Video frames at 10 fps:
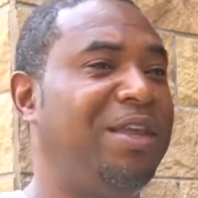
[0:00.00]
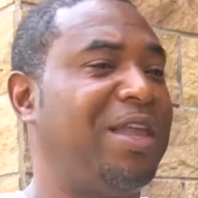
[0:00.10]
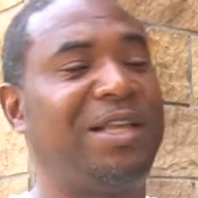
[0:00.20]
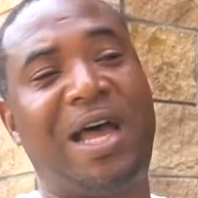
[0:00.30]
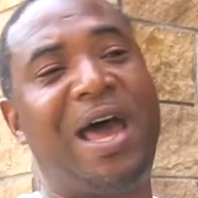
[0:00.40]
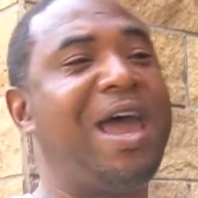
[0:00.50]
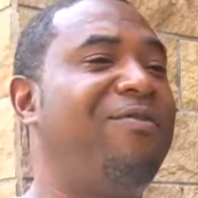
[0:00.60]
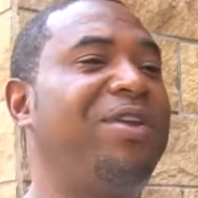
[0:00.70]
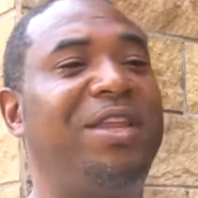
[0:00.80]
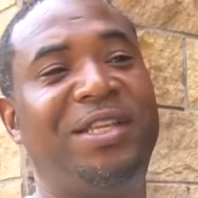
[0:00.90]
That's how
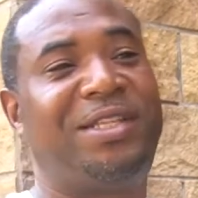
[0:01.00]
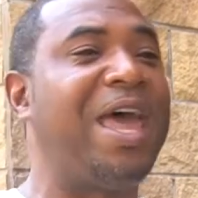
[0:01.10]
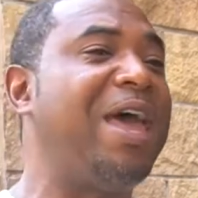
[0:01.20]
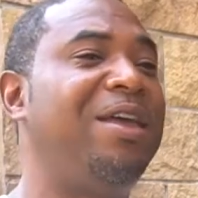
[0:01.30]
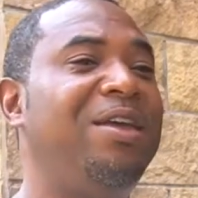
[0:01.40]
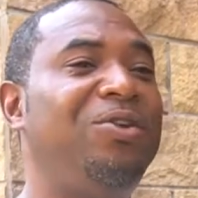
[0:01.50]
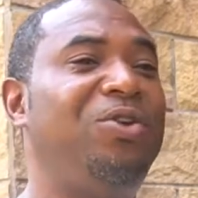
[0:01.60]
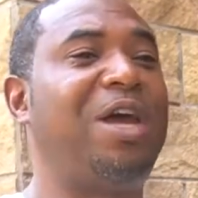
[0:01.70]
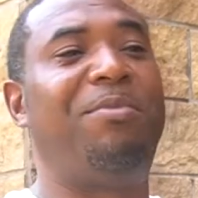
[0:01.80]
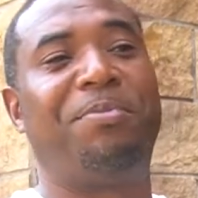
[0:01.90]
arrogant is that. You
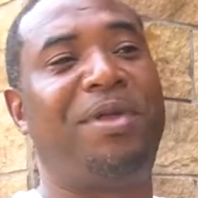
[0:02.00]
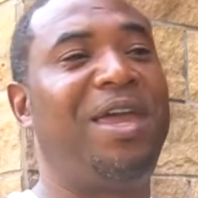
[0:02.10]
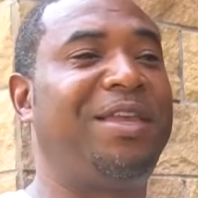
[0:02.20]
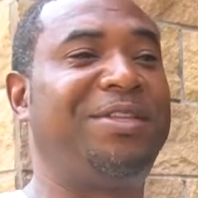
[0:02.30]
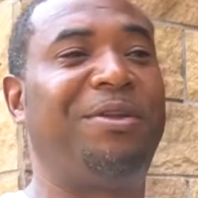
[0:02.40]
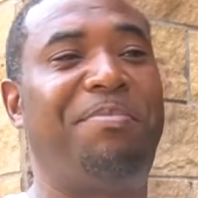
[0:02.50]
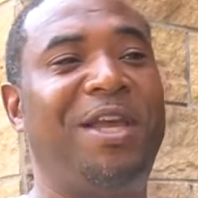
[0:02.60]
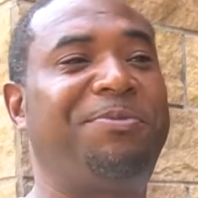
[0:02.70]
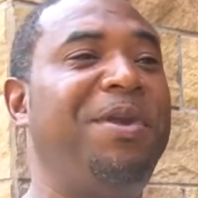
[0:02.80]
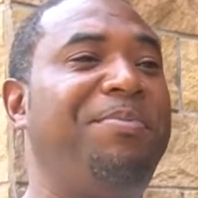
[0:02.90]
coming to play against the
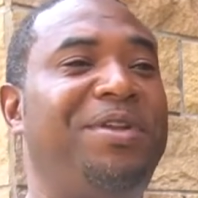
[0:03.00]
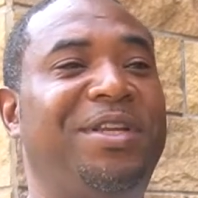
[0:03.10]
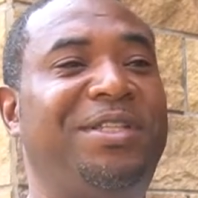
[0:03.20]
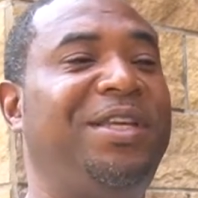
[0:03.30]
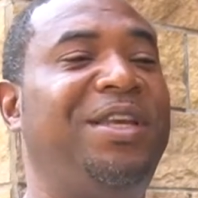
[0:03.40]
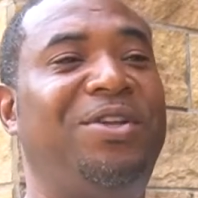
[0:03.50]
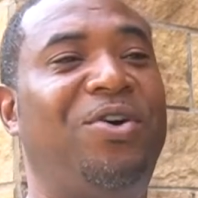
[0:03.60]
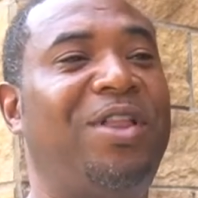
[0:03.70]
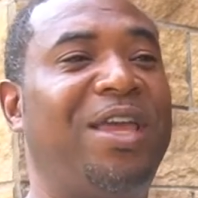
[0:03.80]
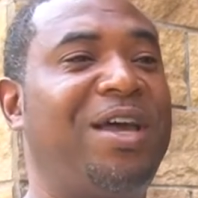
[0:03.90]
best people in the city and
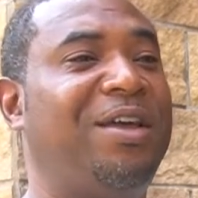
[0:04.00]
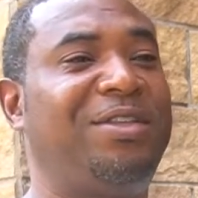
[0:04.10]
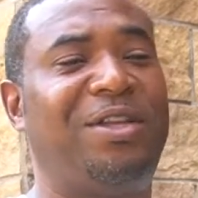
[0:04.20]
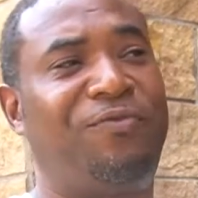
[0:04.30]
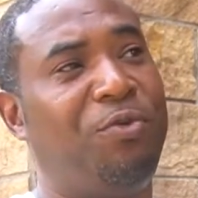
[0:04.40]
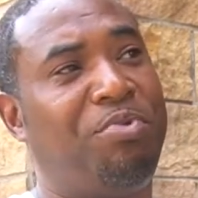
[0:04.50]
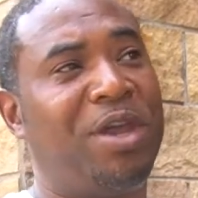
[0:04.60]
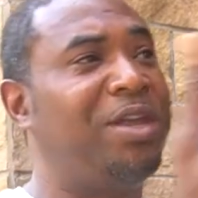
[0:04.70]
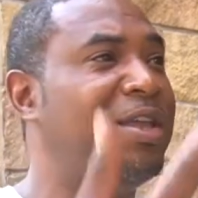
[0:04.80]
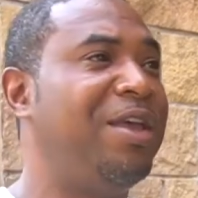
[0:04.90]
all that kind of stuff. You
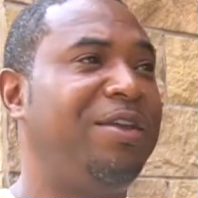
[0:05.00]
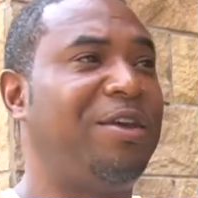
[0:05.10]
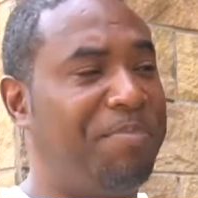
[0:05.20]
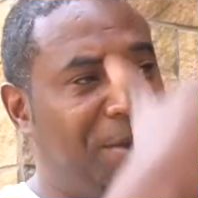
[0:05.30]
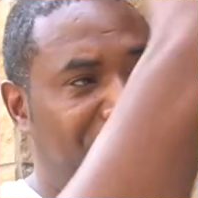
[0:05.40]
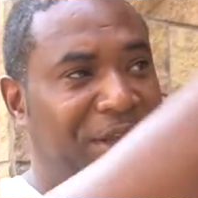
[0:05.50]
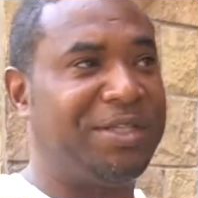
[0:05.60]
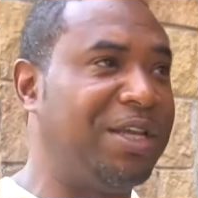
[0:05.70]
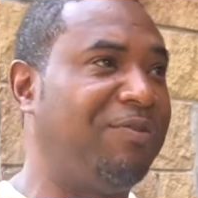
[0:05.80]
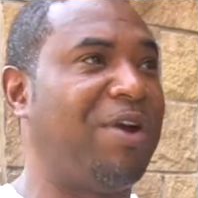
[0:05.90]
bring in your people, they
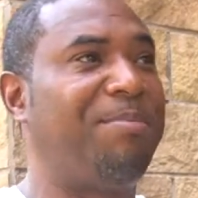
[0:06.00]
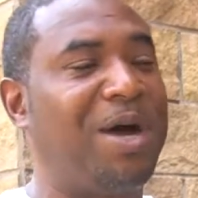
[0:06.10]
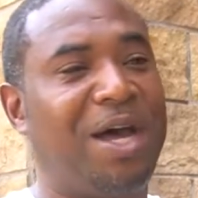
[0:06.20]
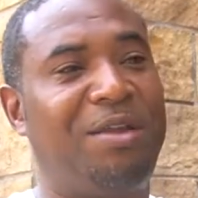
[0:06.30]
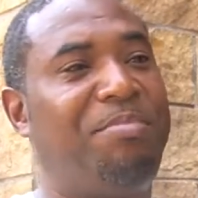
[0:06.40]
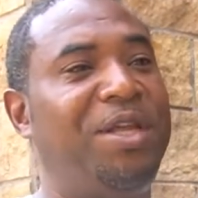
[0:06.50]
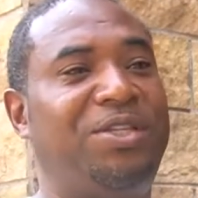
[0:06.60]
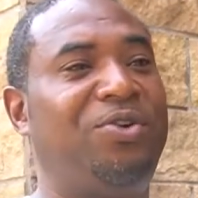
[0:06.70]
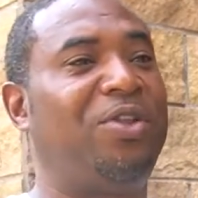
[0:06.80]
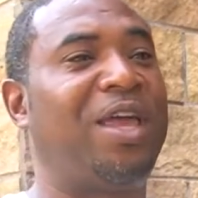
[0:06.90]
sitting right behind the
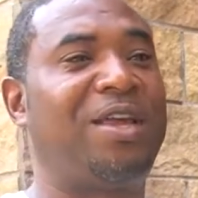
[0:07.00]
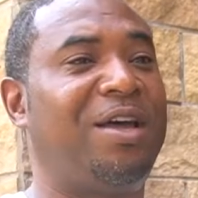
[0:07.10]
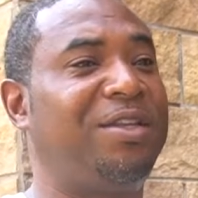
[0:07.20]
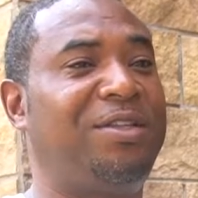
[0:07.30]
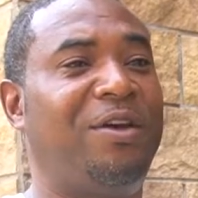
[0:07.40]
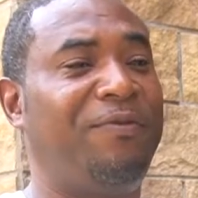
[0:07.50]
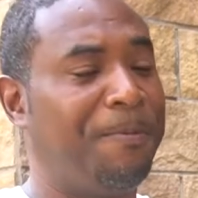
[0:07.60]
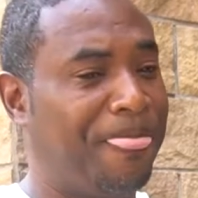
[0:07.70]
bench and all that kind of stuff.